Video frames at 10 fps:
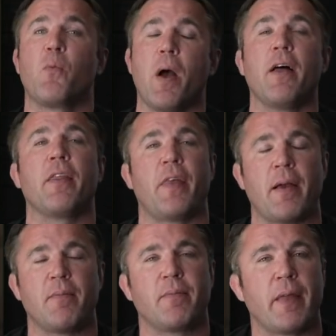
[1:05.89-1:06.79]
Well, th-
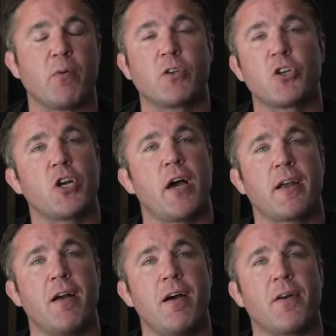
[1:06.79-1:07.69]
that was a shot
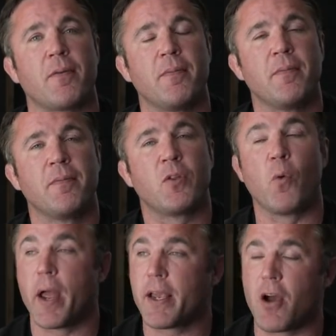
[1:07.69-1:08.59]
at Conor. The
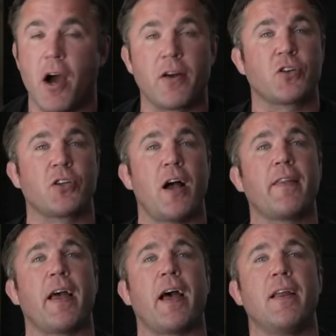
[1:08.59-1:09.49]
way Conor saw
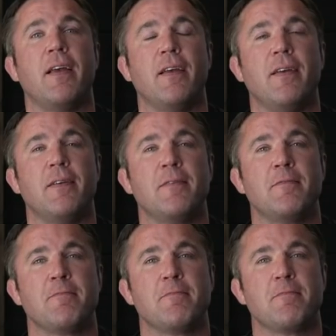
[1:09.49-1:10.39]
that,
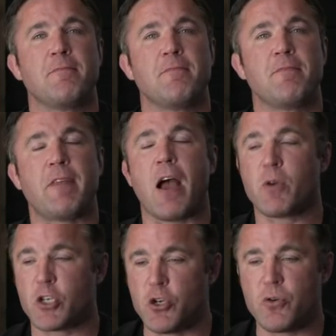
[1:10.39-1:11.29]
that
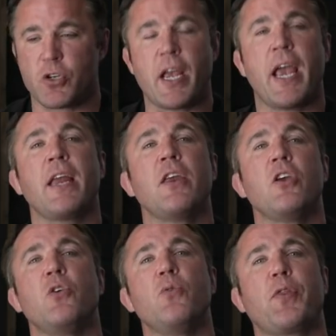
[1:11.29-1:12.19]
was you saying,
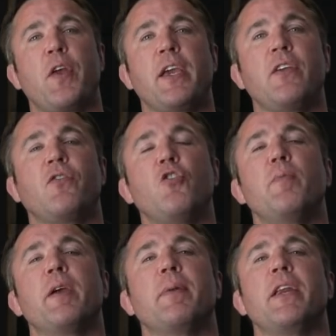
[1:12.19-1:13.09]
You think he's too
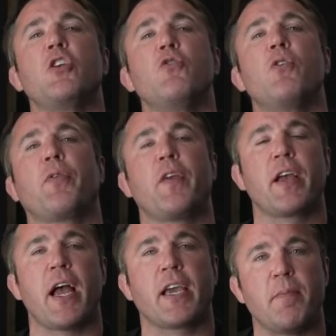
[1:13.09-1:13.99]
big, meaning you don't
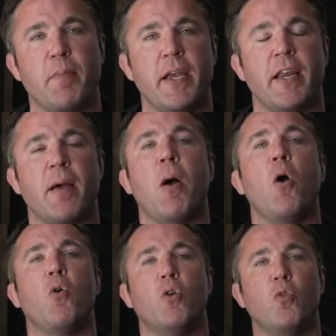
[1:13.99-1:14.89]
think I can beat him.
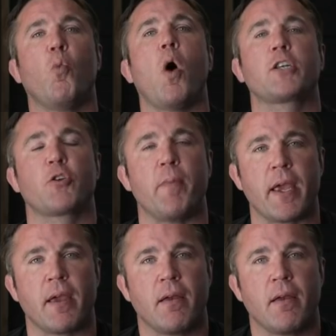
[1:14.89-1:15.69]
Watch me.